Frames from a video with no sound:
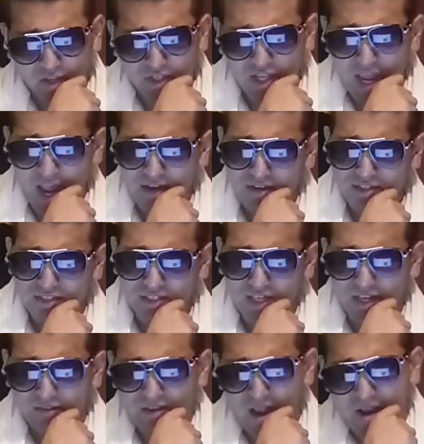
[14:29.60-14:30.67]
again and
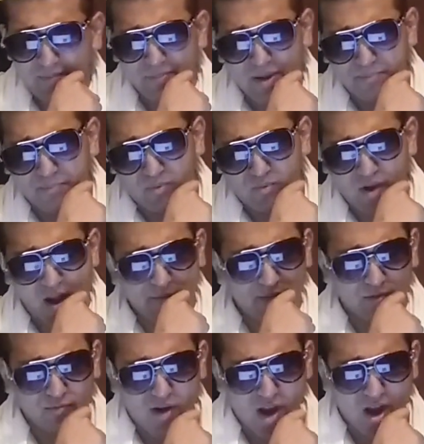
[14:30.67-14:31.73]
see dead people
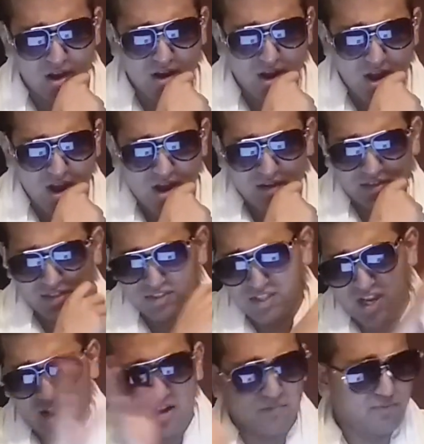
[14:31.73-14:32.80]
everywhere. It's
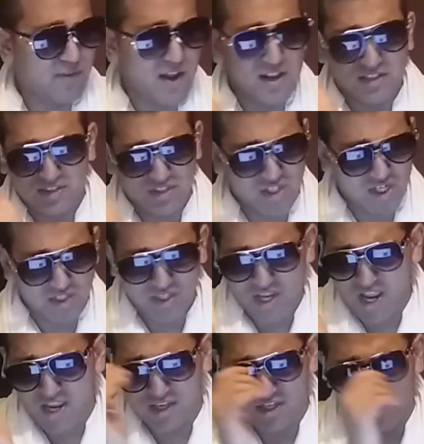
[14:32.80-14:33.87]
a fans chant,
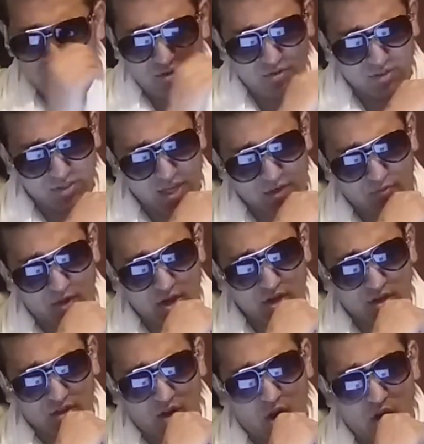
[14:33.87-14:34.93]
thank you. It's like, where your
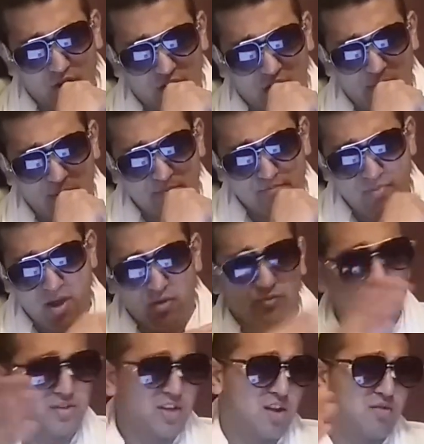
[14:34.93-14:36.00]
call coming back?
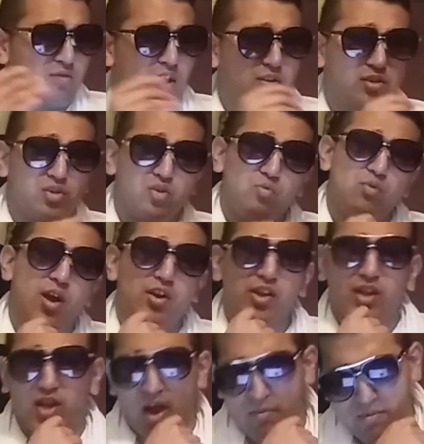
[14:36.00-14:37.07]
When saying, well, you know, where they're
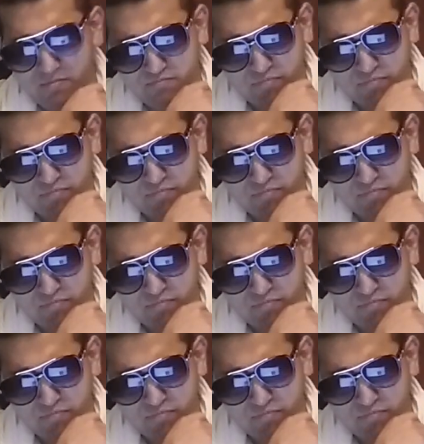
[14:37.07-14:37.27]
coming